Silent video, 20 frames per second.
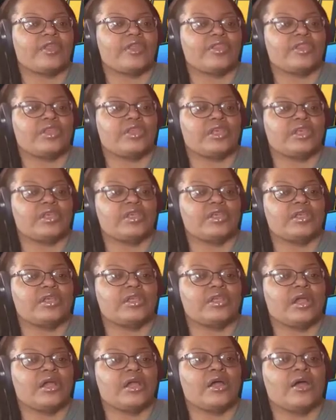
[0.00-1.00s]

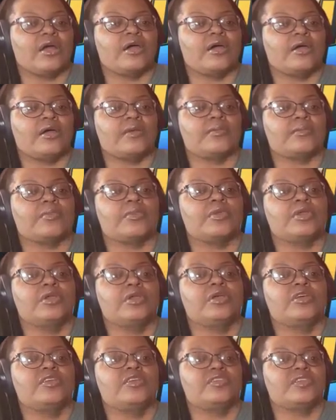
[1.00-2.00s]
the
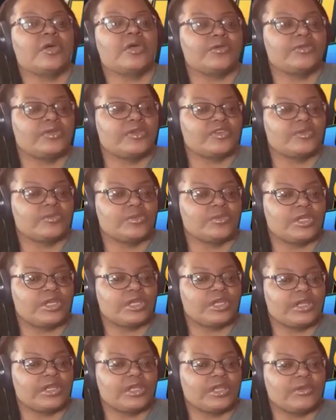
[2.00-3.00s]
Celtics
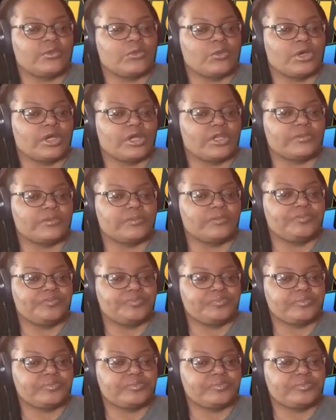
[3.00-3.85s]
winning in 81,